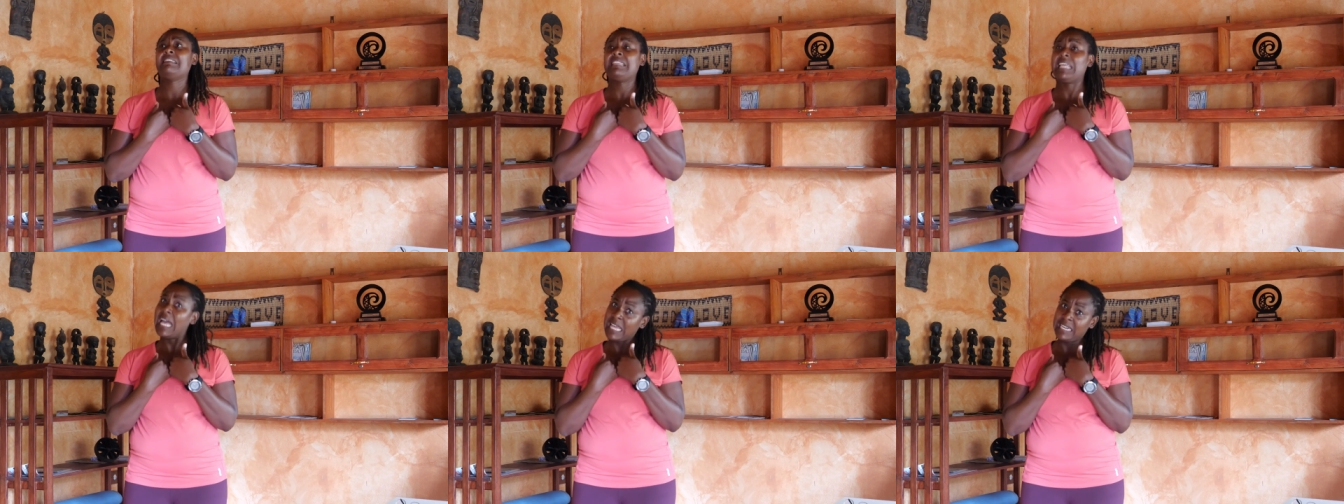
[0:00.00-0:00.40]

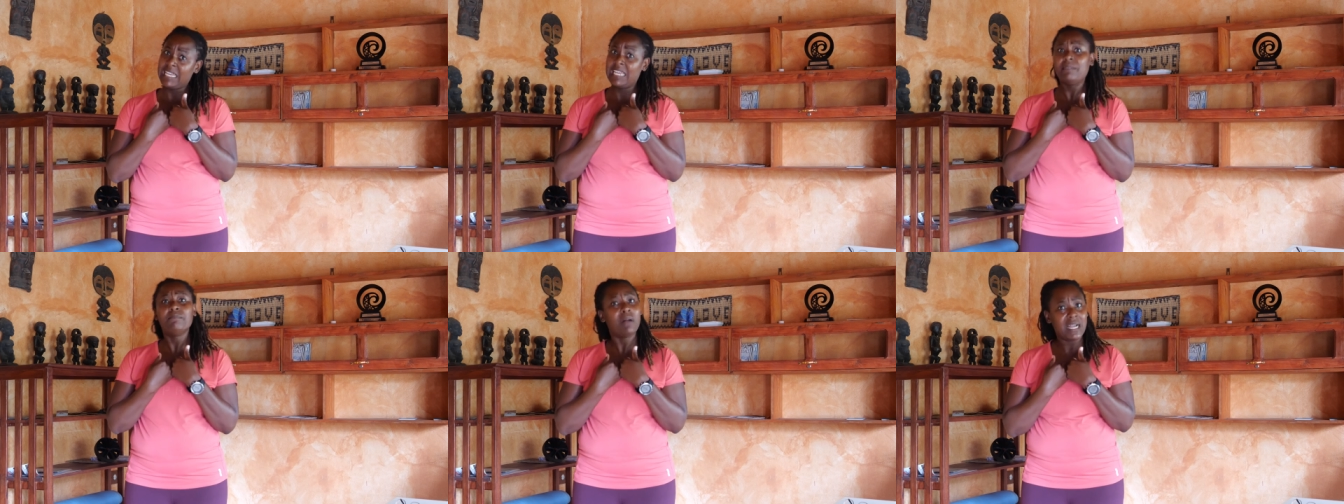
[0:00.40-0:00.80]
That
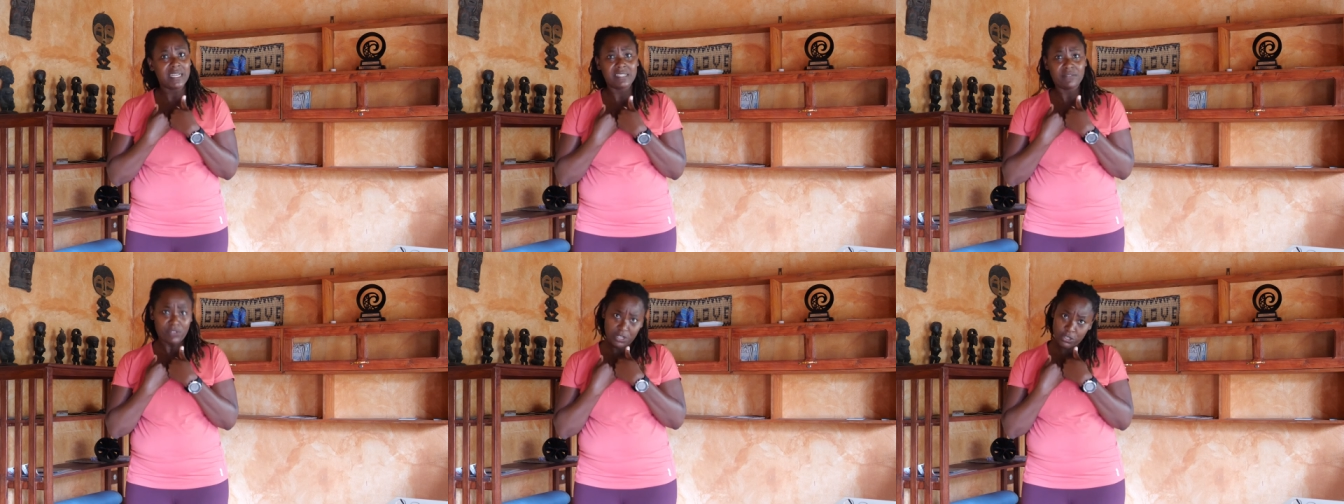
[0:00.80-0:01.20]
in my
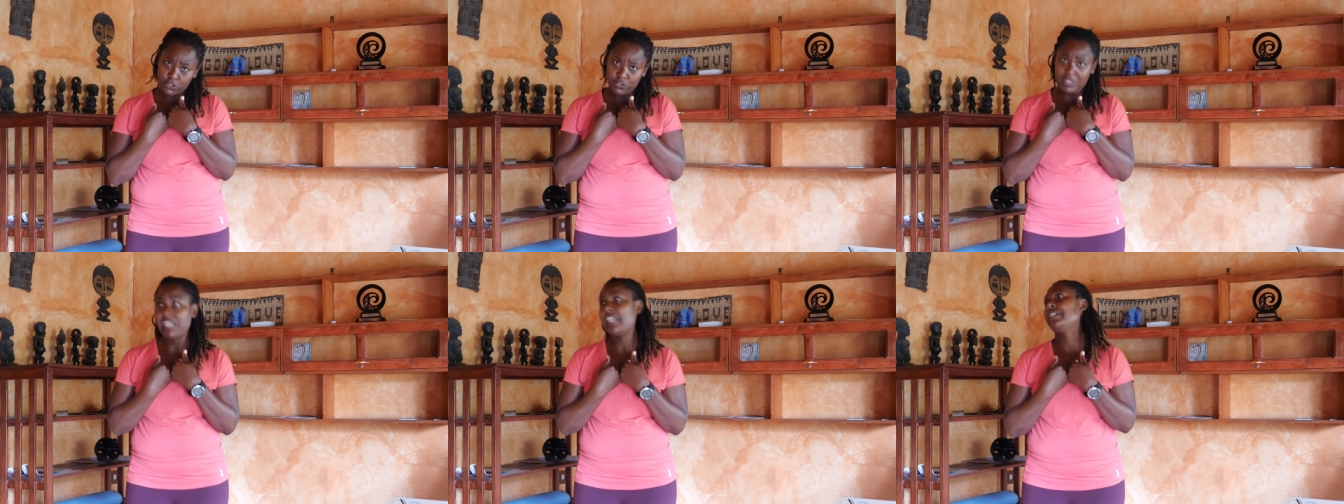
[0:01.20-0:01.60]

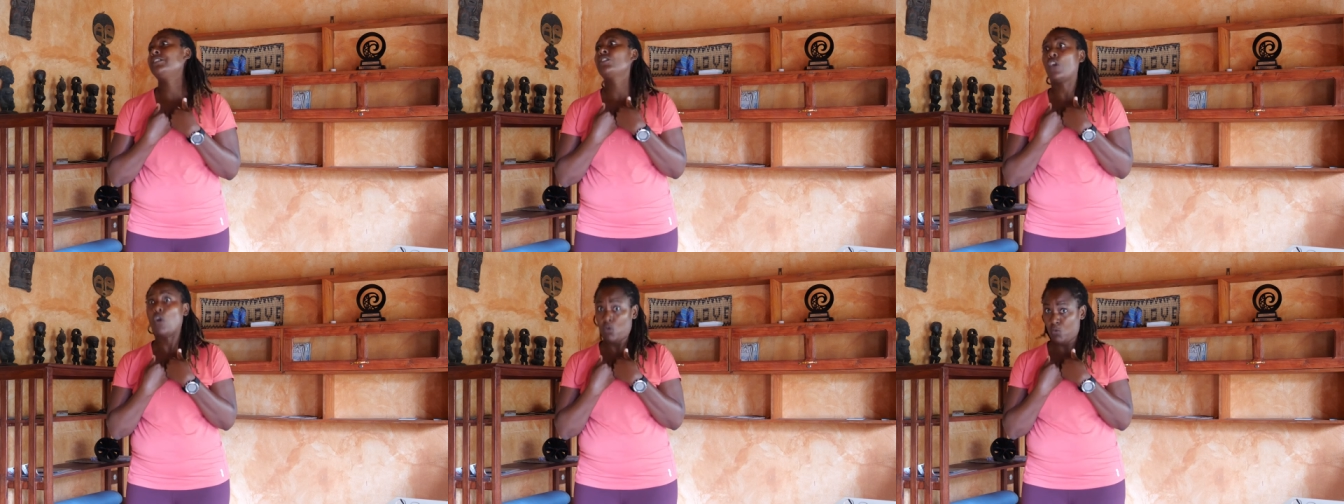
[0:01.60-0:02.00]
definition
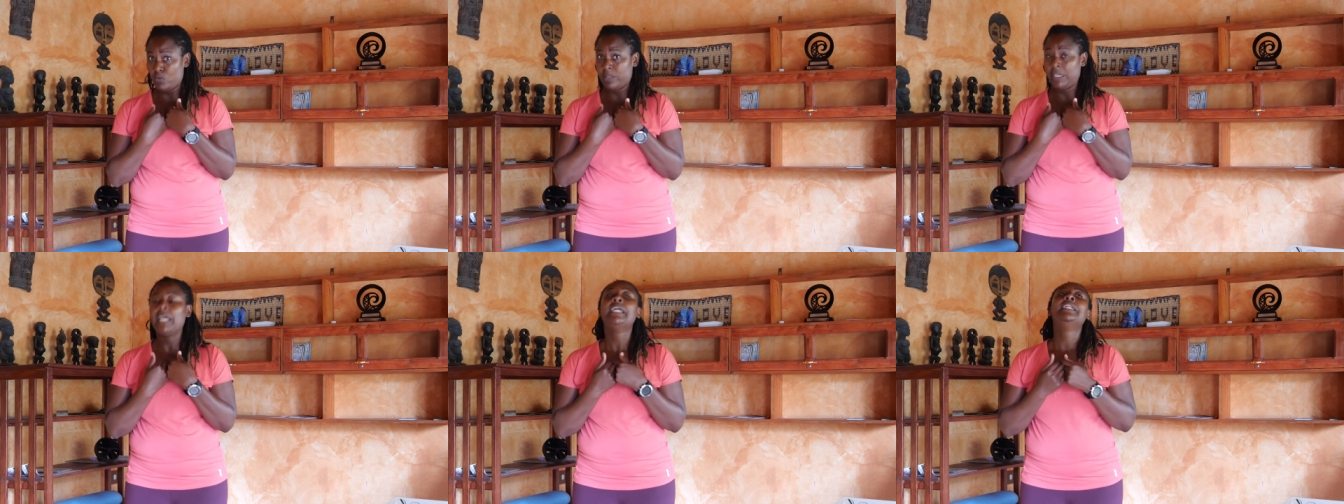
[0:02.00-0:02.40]
is cold.
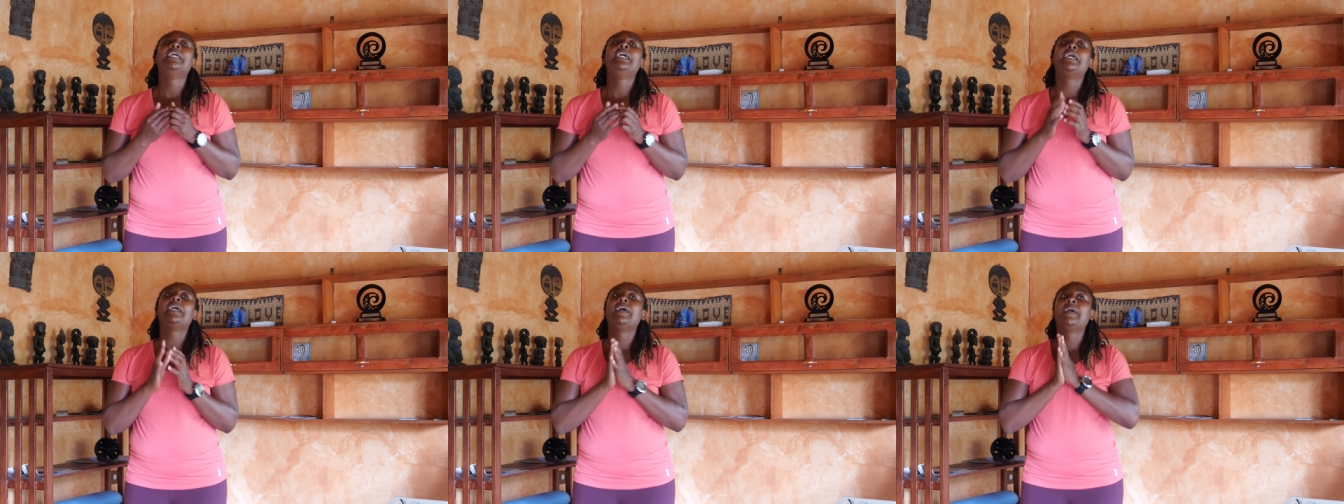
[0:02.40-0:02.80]

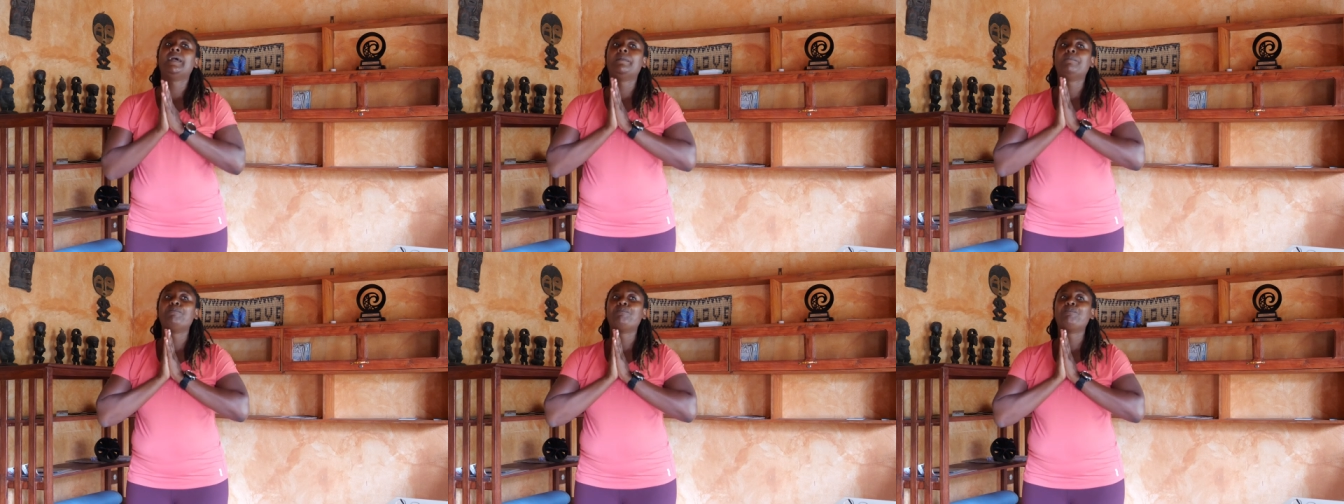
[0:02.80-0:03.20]

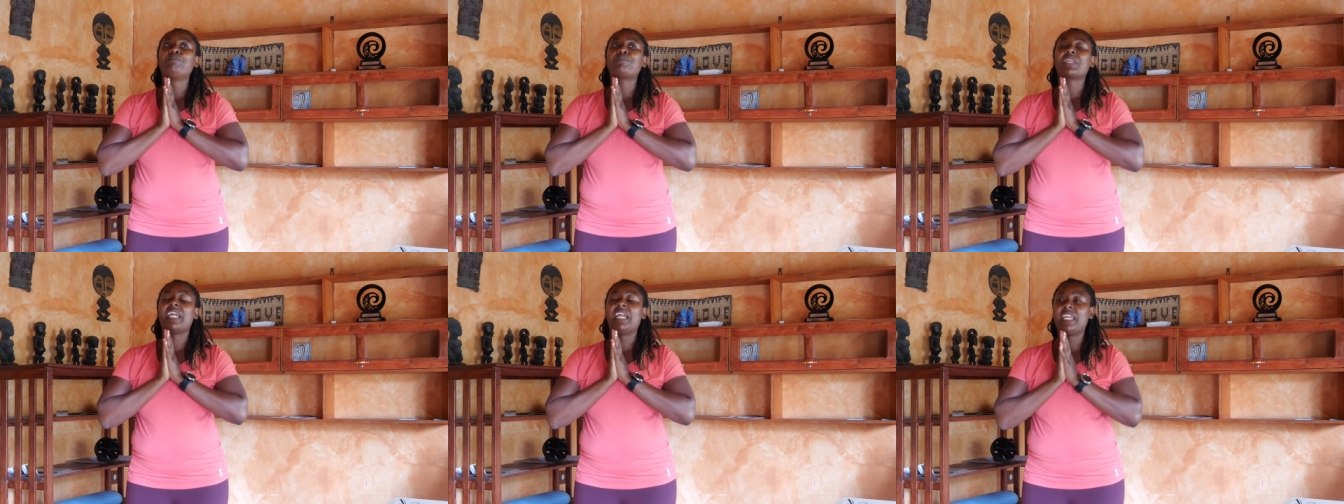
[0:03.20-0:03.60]
Um,
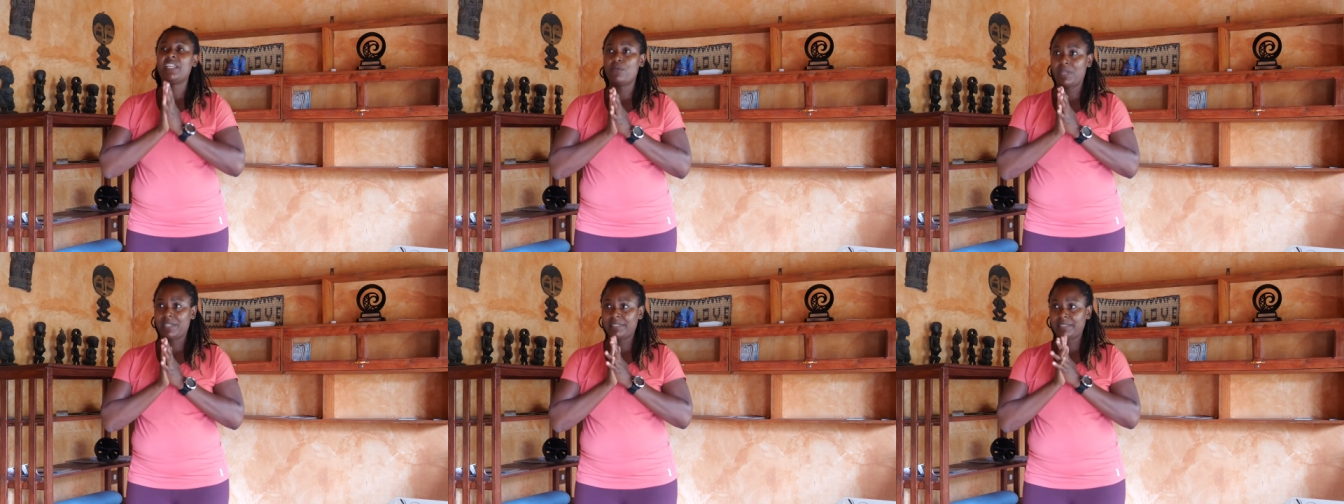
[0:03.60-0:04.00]

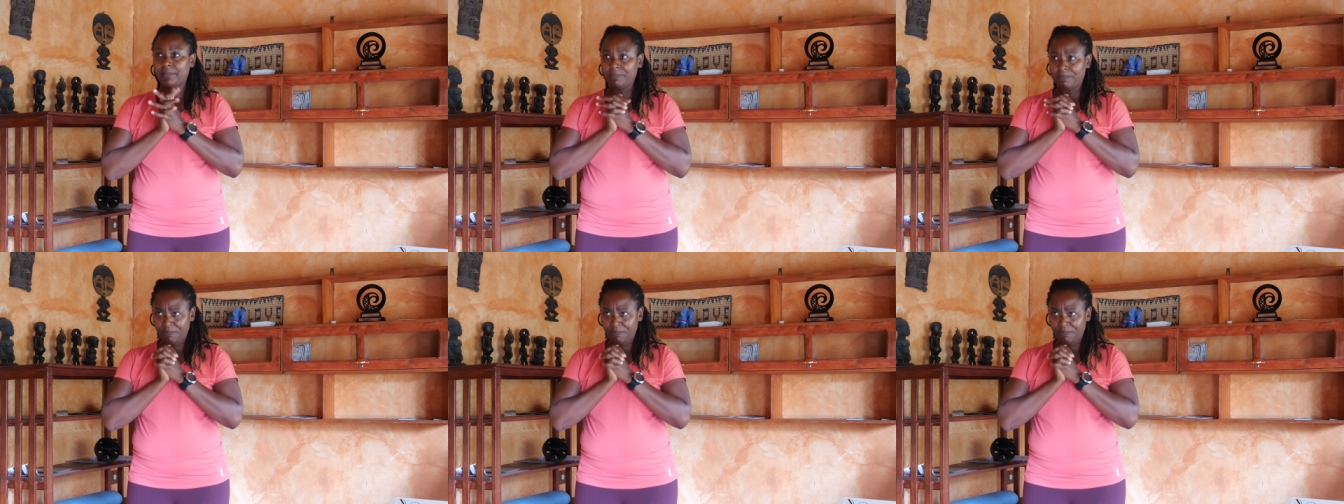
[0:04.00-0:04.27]
anyways,